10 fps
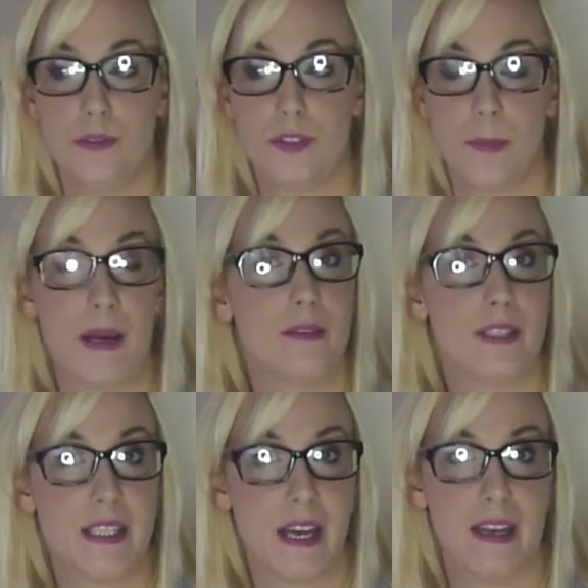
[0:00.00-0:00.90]
come out and
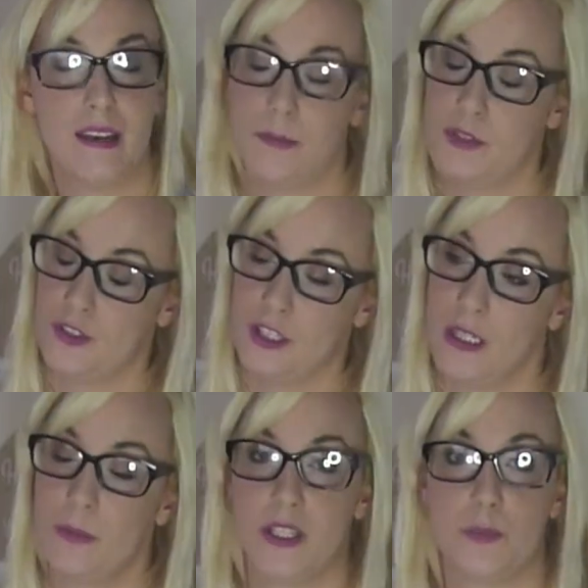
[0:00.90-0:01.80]
say I'm
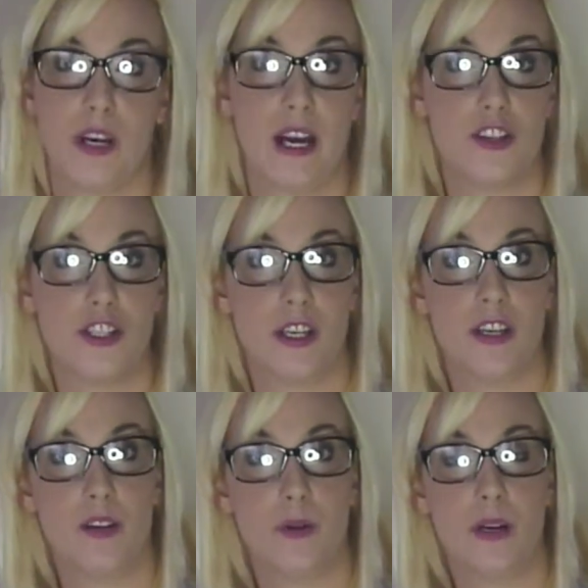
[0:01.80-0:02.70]
struggling with
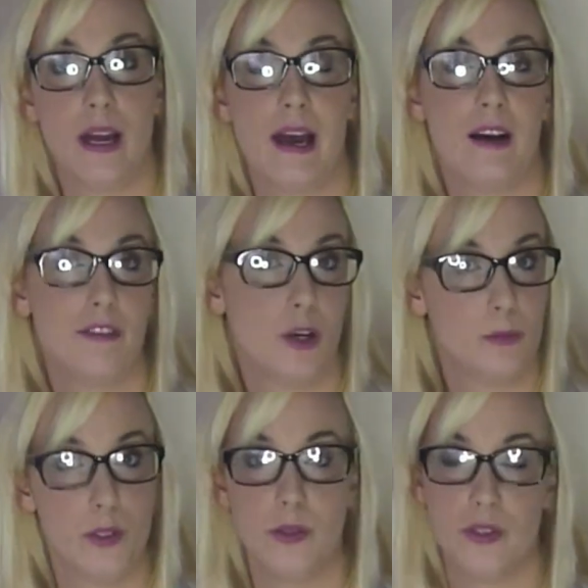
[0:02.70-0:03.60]
depression or I have low
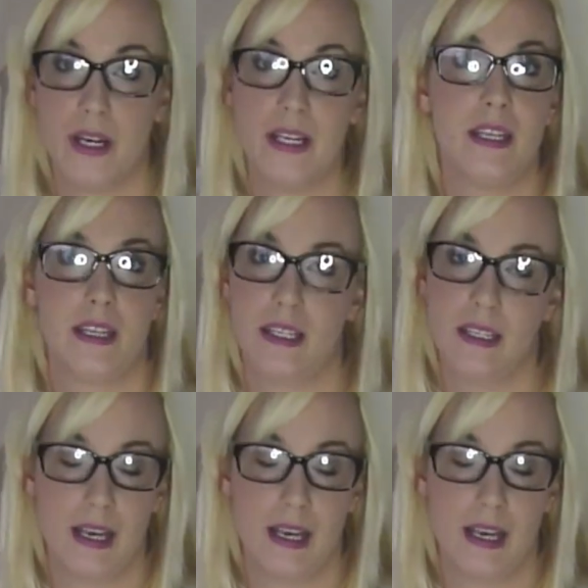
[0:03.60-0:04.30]
mood or anything,